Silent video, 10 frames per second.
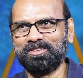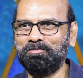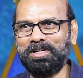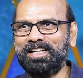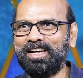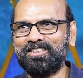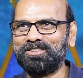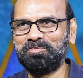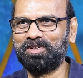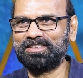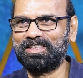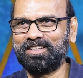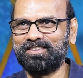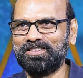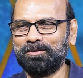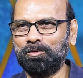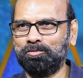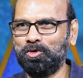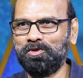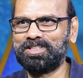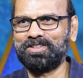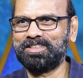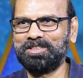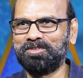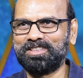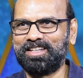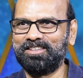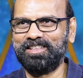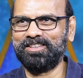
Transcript: media lo superstar, movies lo superstar